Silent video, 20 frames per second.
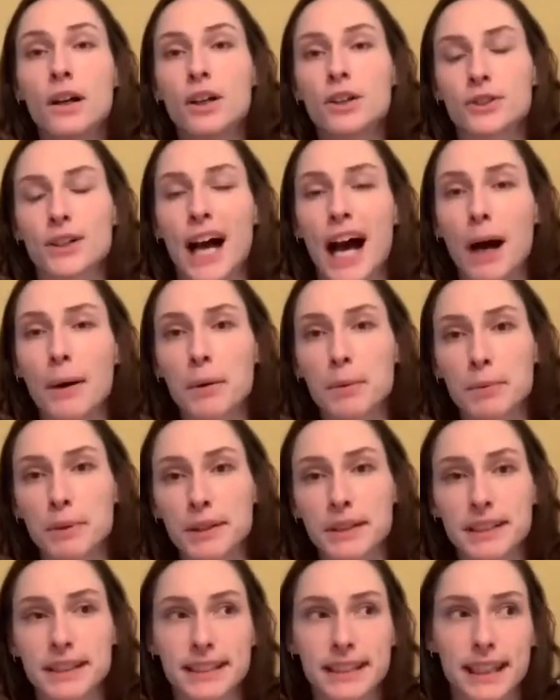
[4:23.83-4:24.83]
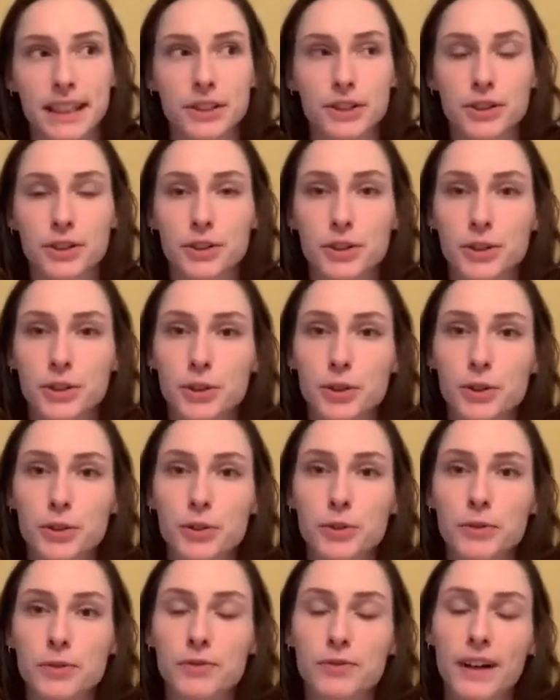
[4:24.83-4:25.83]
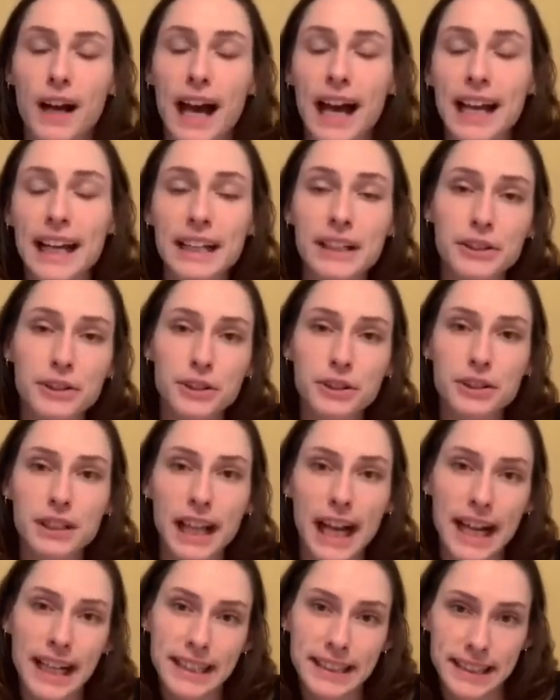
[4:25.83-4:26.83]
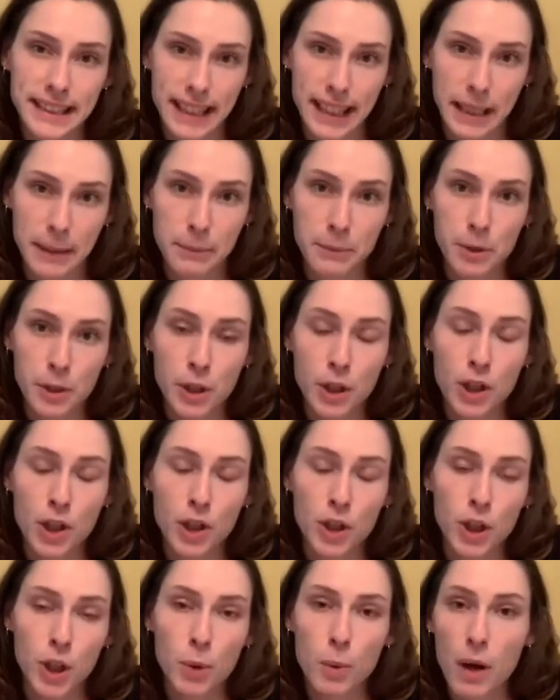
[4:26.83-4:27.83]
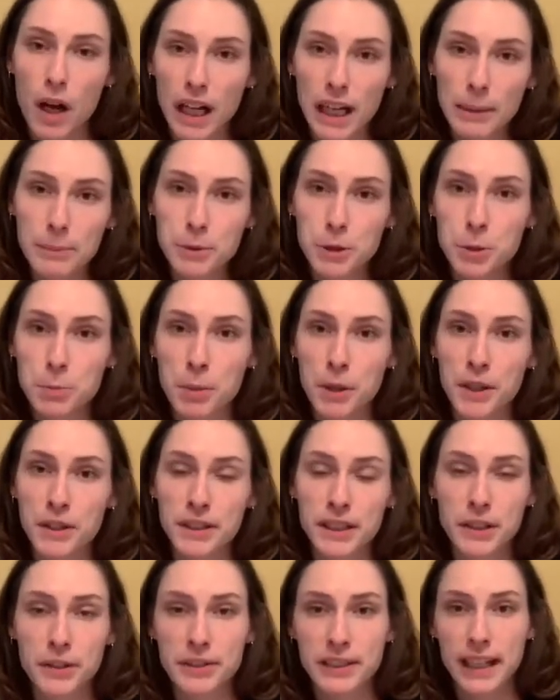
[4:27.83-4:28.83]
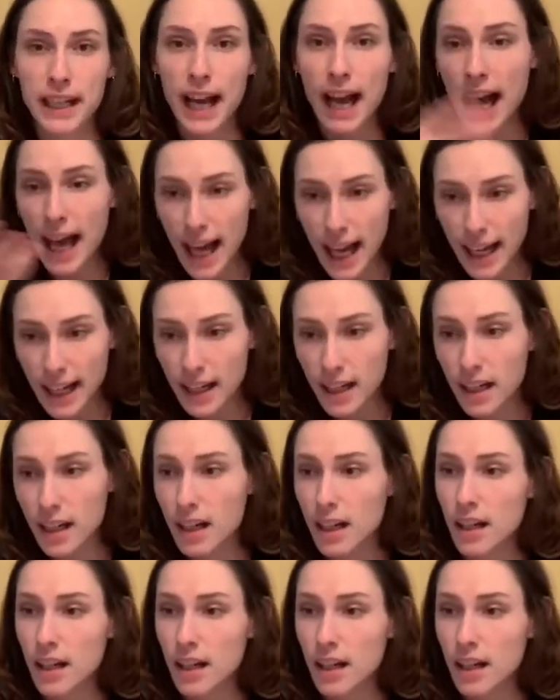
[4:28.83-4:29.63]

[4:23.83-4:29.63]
So how it works is this. You find your last name, you walk up to a person, you say, hi,